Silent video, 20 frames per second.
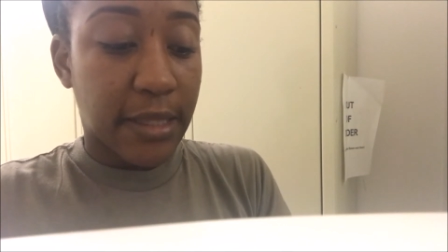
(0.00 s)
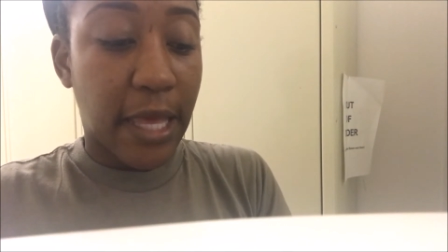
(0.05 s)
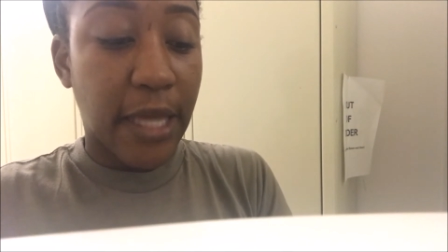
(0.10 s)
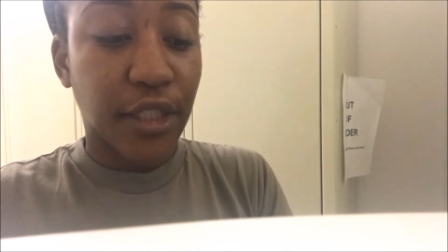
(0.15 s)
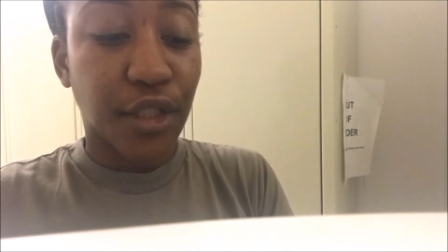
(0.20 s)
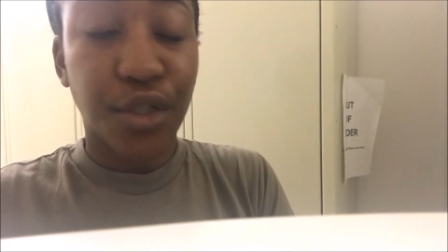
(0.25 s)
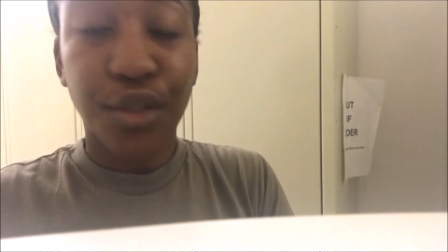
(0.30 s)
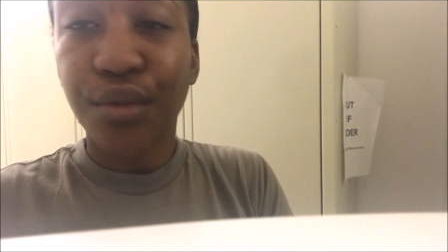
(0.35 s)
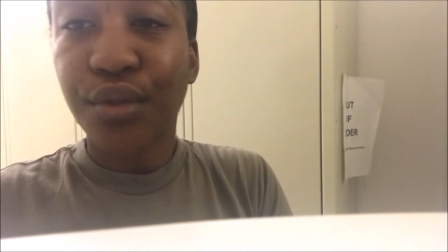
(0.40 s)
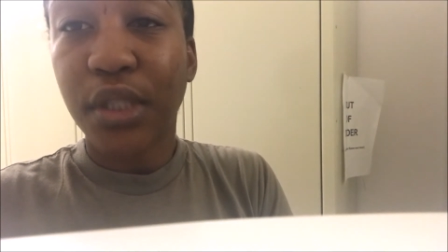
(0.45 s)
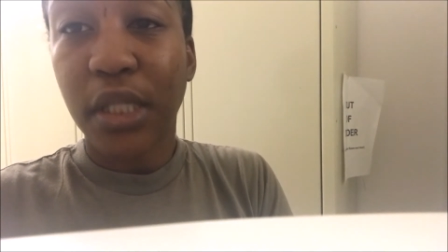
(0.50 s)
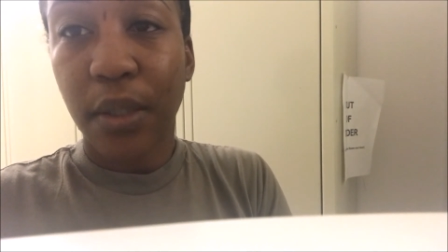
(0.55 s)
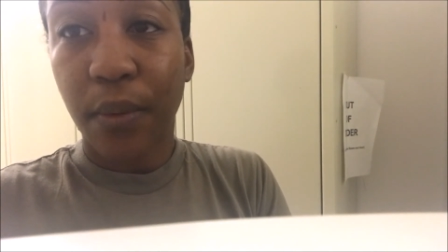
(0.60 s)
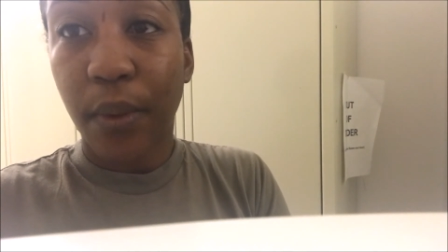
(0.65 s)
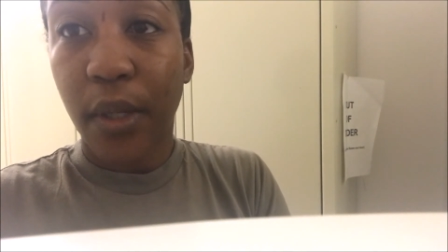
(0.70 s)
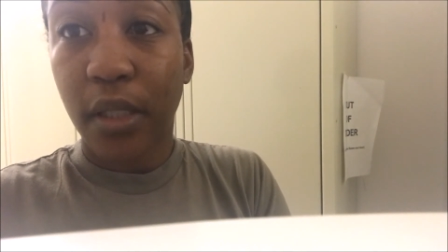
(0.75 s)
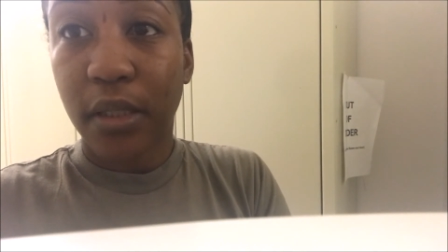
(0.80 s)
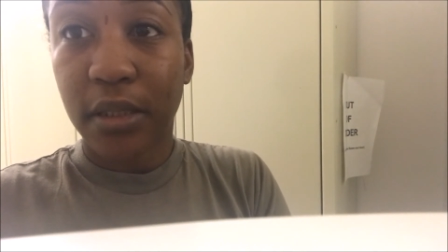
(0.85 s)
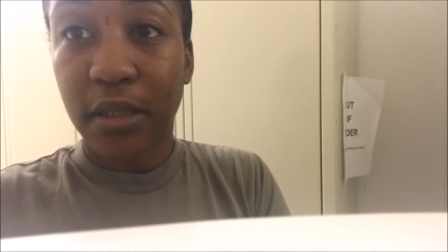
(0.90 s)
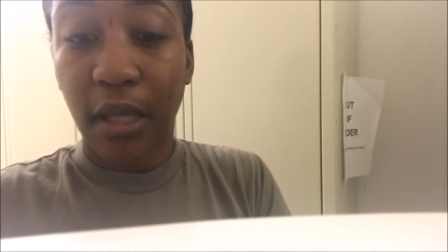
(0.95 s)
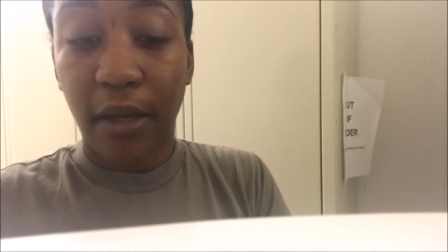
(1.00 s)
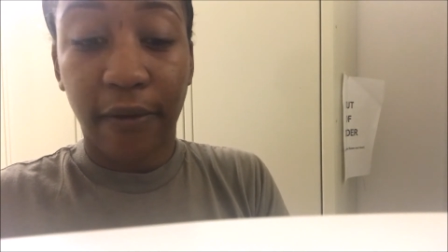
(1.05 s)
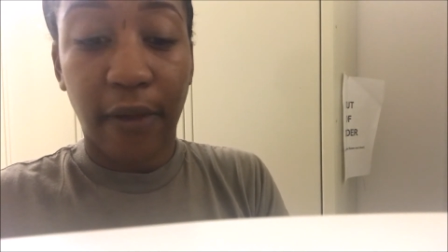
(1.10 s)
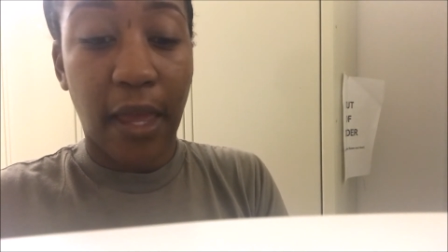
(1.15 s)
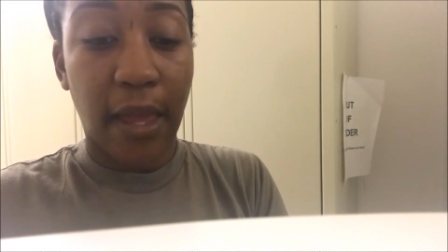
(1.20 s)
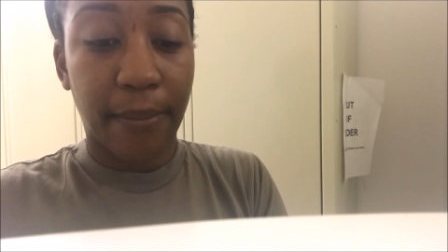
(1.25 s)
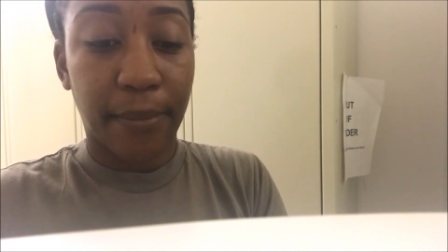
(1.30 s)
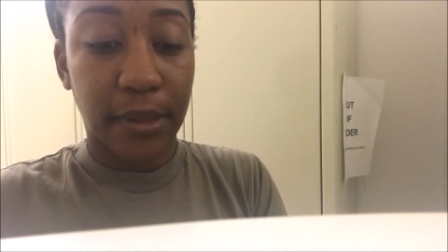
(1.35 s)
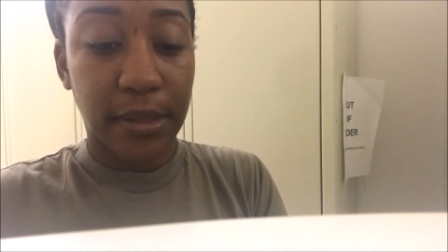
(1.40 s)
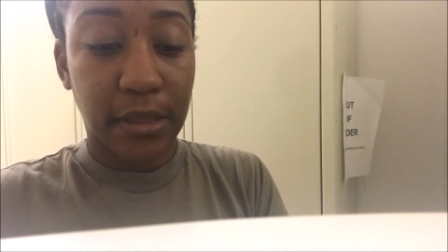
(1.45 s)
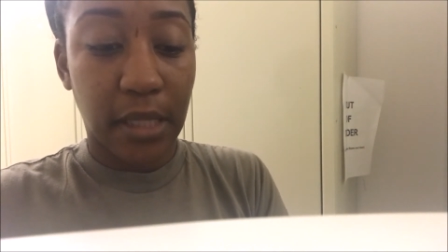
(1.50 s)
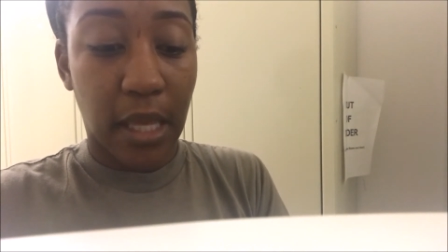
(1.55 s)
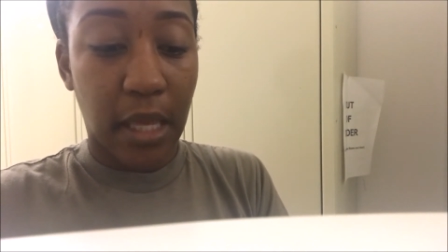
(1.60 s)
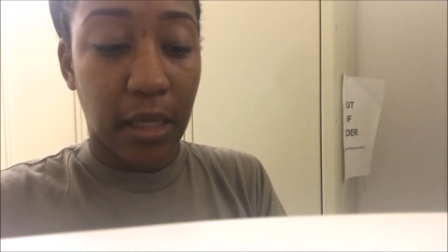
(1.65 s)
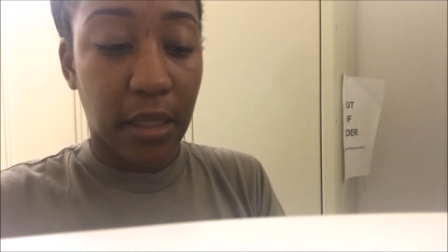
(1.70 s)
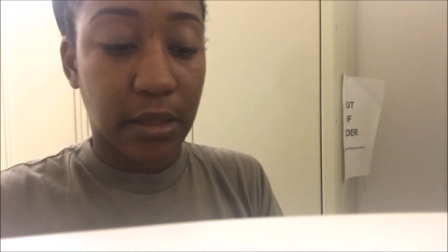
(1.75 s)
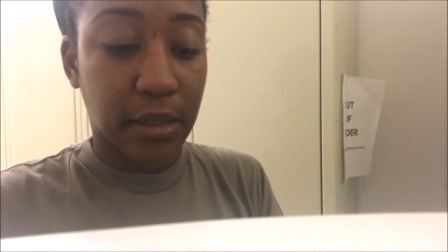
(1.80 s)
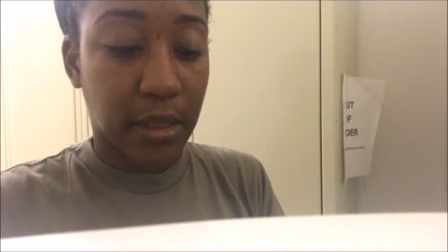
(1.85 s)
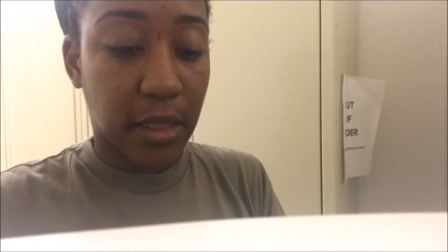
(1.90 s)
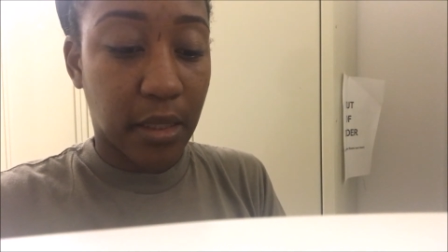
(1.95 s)
That's usually where stuff happens
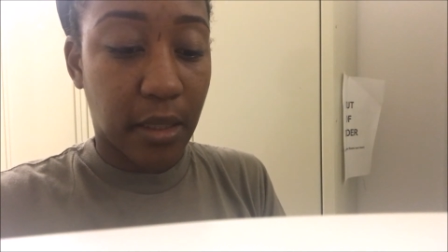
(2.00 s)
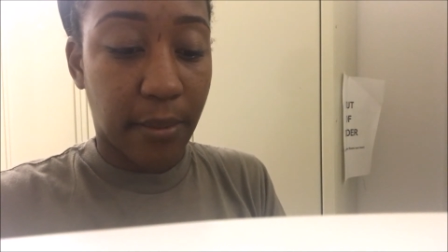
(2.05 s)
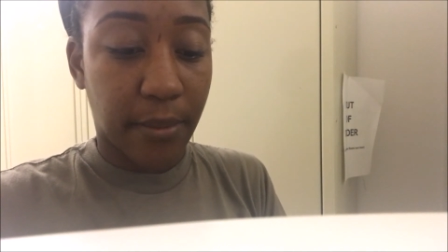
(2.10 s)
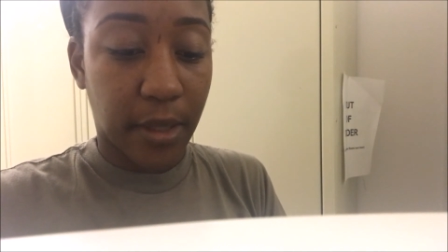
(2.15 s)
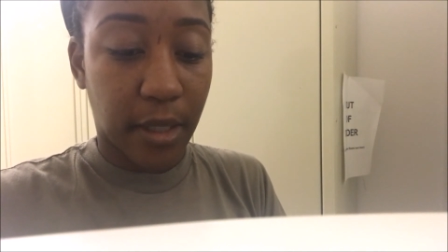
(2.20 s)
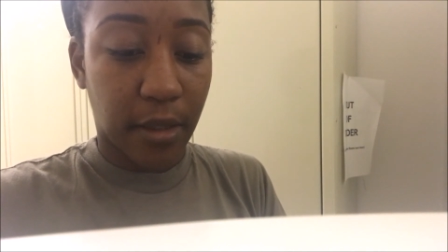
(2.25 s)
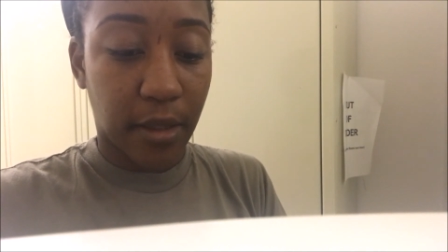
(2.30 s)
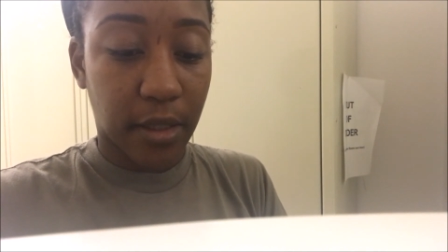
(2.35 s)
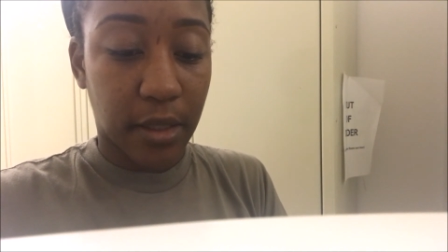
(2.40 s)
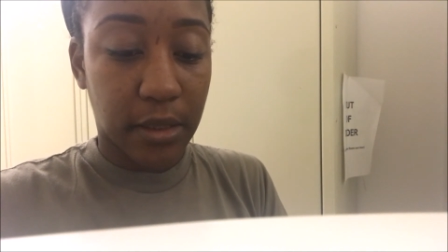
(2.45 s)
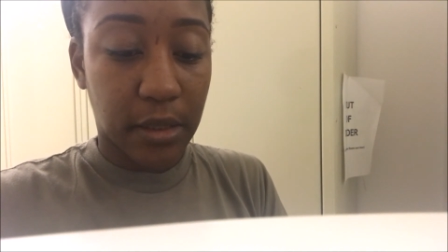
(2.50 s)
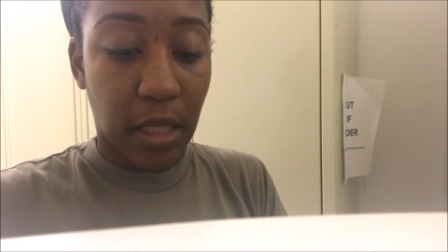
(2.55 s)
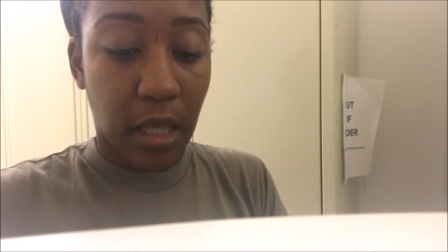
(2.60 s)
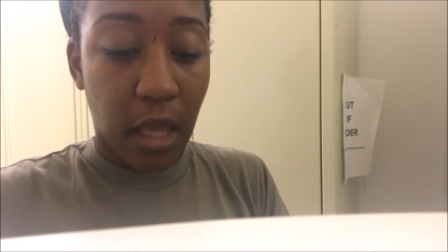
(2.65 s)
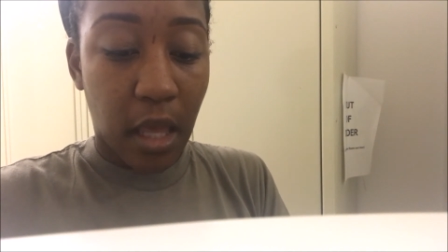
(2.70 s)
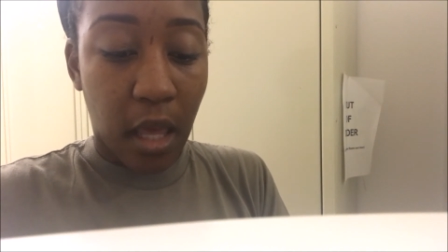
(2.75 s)
at, is in the barracks.